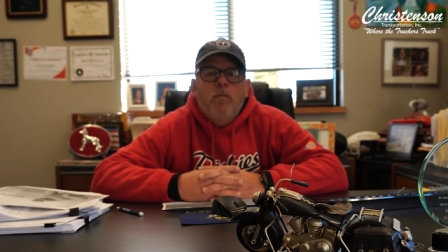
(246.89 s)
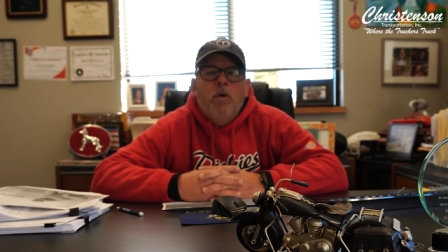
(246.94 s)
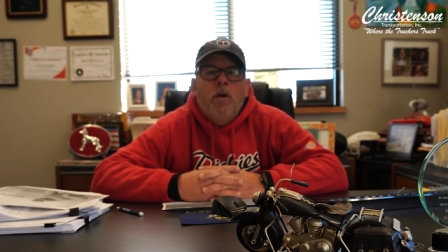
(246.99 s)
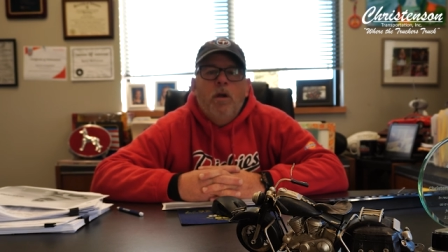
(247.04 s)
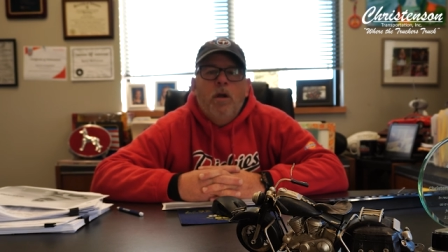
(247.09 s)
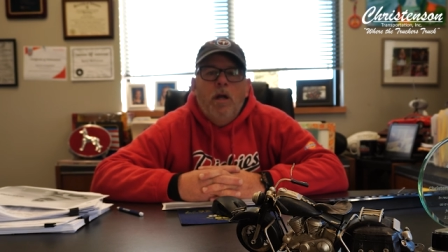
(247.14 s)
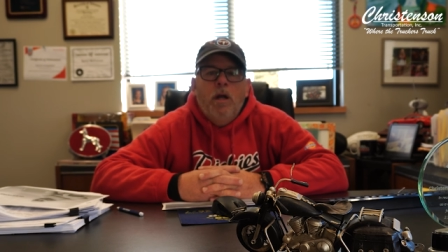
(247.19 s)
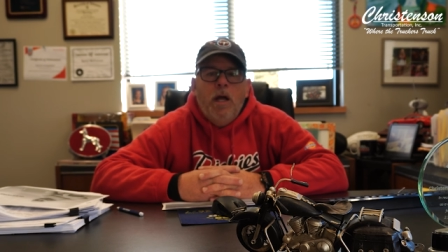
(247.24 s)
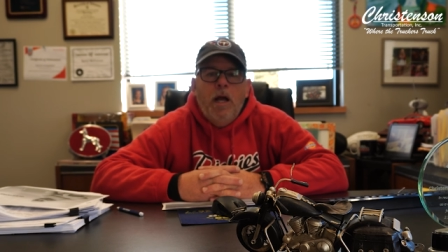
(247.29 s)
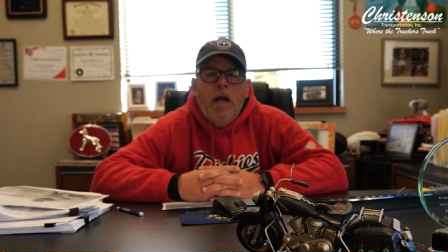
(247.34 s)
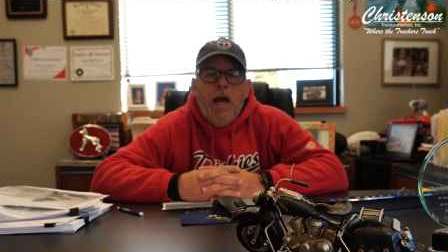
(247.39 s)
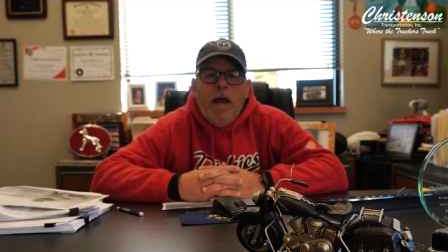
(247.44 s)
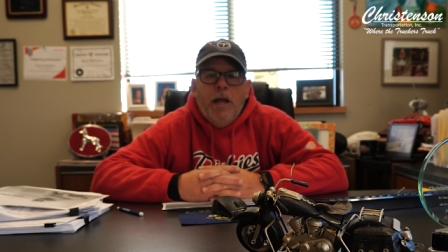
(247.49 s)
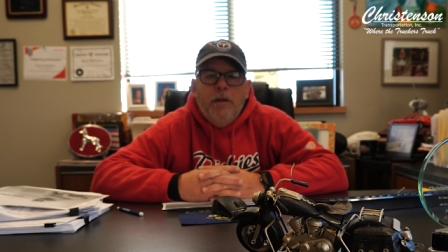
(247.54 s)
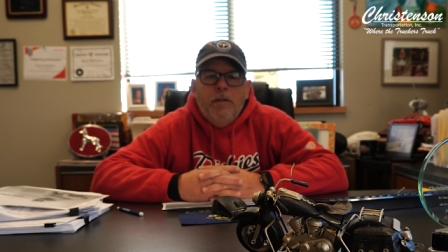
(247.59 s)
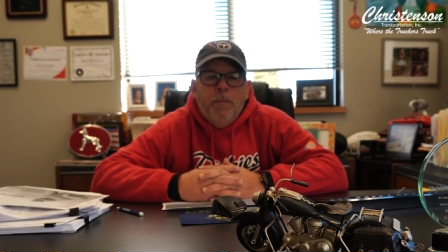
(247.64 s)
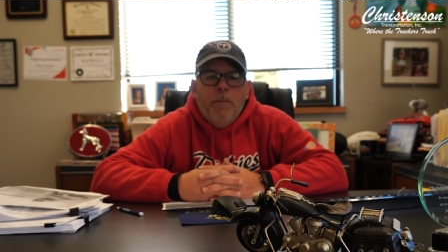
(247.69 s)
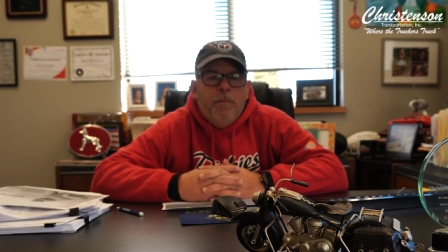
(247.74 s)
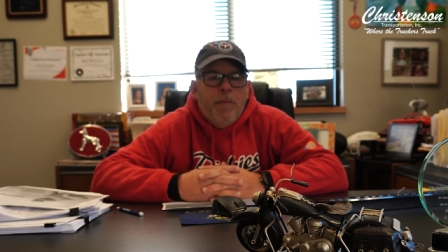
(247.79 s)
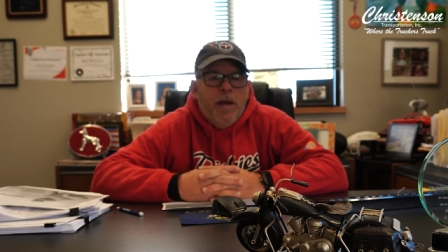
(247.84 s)
We're
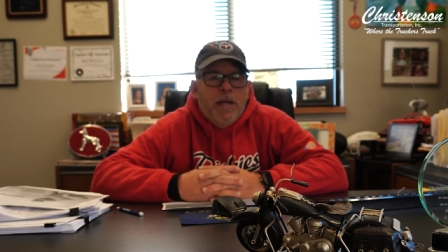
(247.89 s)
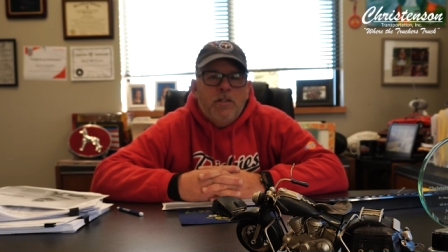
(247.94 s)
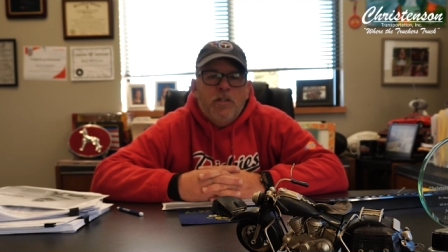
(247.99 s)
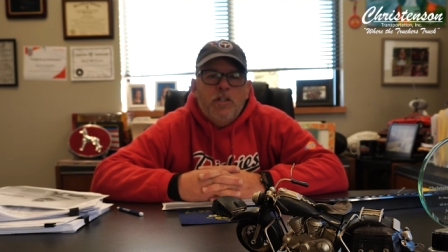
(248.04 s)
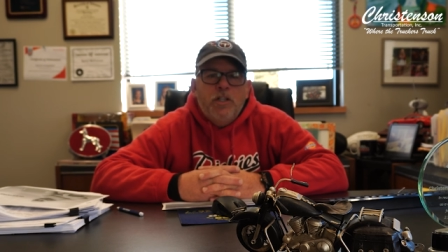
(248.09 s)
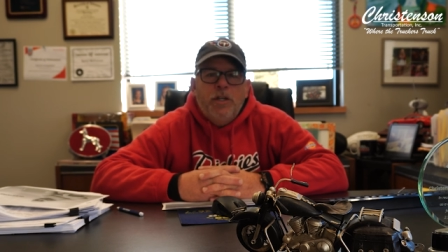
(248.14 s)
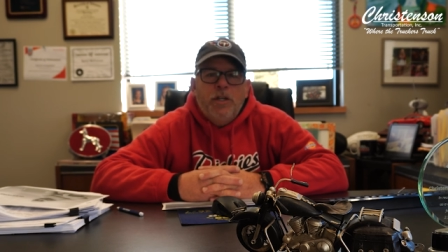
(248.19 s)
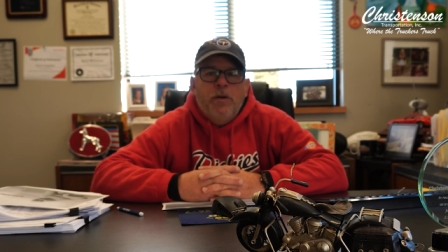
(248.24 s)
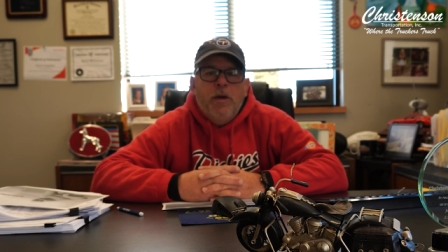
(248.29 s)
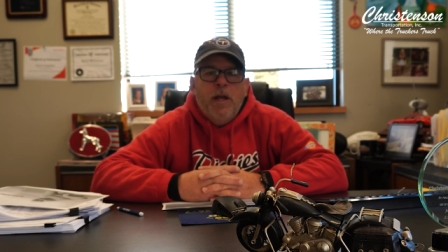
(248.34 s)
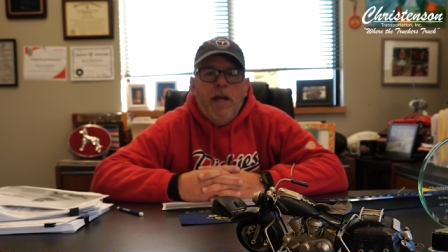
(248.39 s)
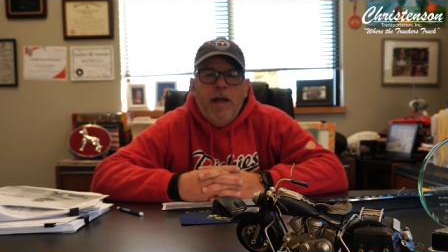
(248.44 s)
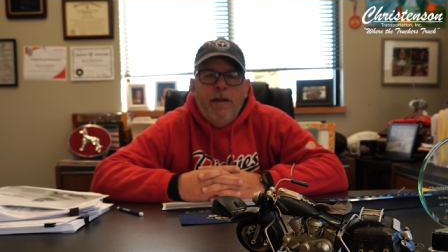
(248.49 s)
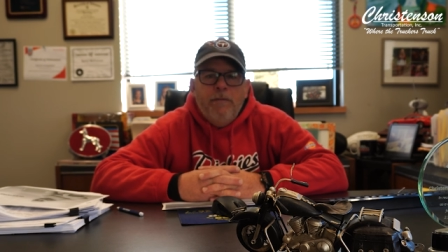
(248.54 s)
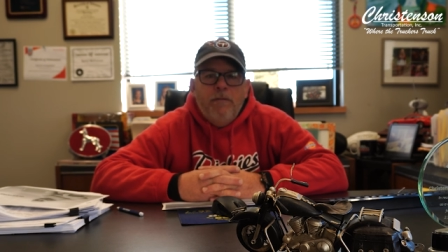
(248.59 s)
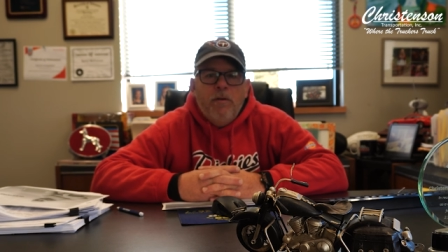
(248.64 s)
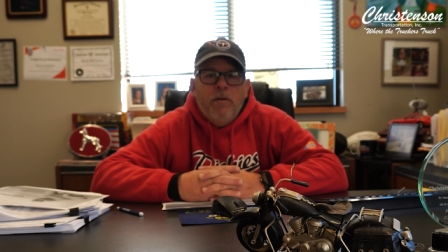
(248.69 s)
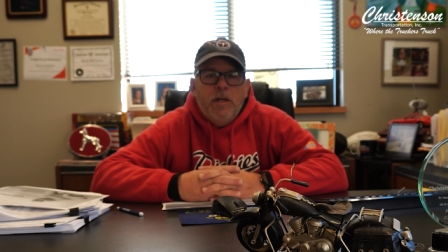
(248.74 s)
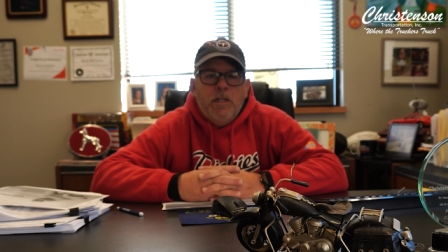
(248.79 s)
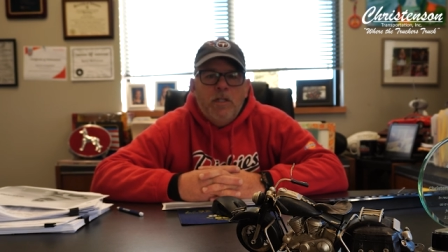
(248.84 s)
had the best year
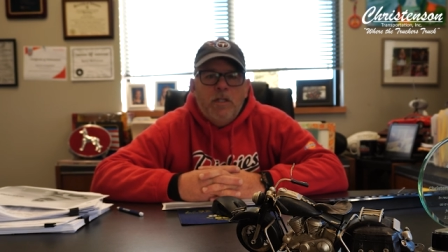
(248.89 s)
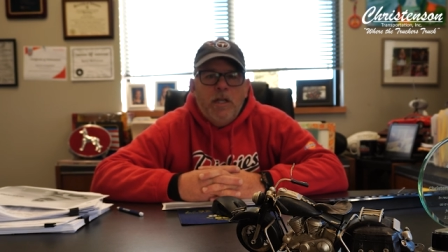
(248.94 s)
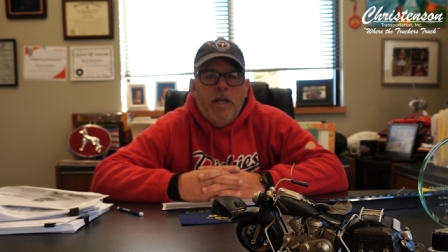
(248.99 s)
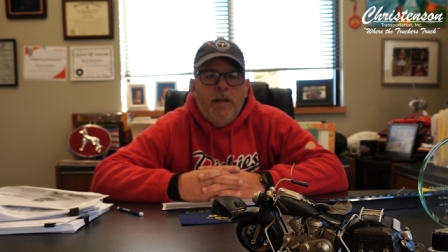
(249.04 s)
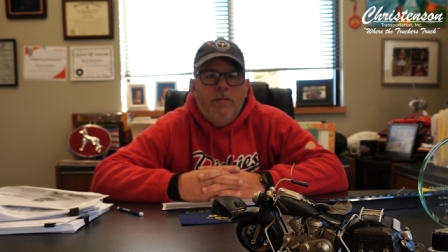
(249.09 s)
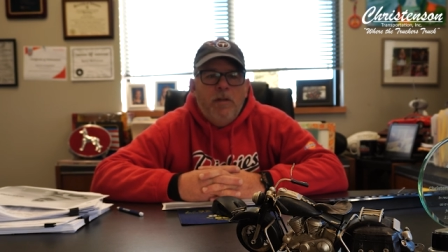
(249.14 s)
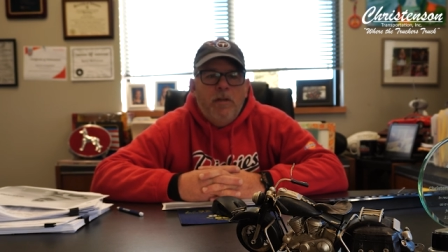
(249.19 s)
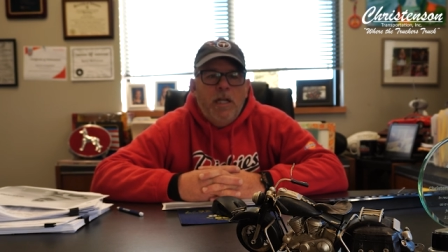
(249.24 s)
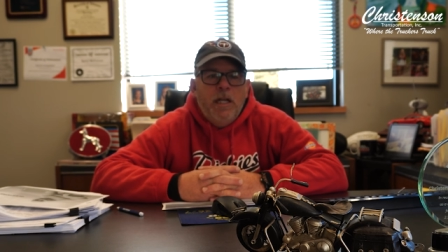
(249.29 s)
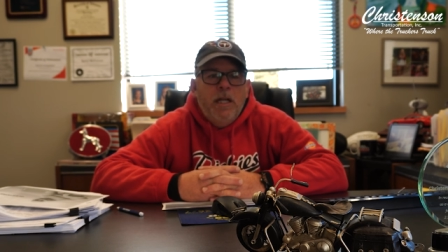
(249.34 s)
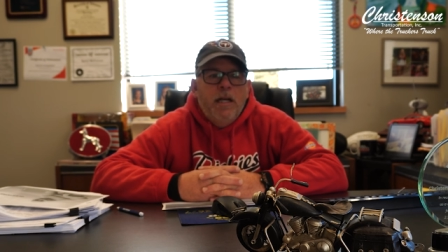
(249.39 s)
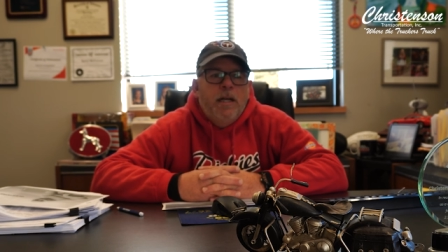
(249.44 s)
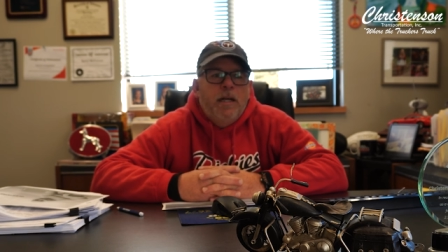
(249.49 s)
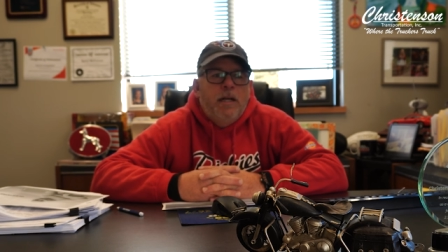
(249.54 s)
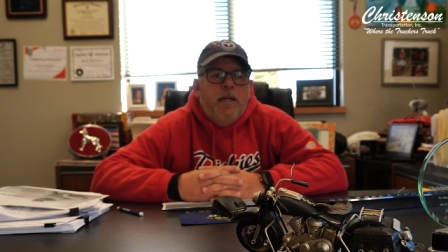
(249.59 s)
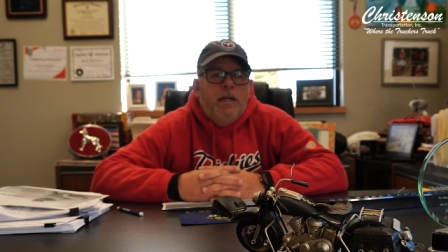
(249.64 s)
ever in safety,